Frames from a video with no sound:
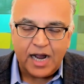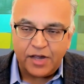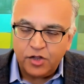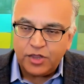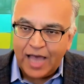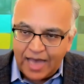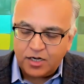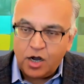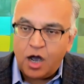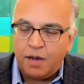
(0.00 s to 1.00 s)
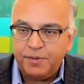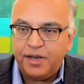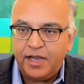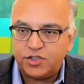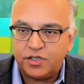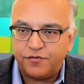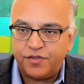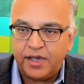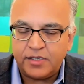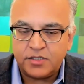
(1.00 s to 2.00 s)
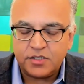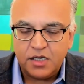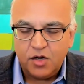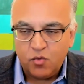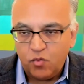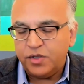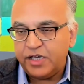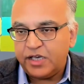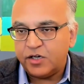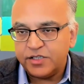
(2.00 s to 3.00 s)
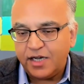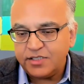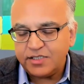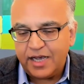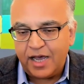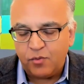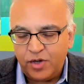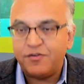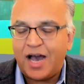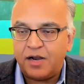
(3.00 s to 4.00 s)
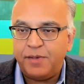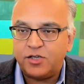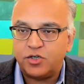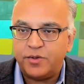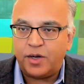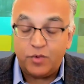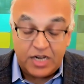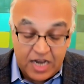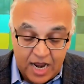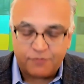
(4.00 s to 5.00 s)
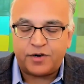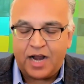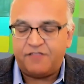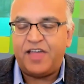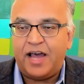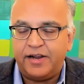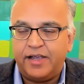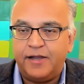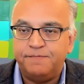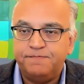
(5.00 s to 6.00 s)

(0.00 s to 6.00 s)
I think that combination of things really killed us, and we have got to make sure that we never have that again.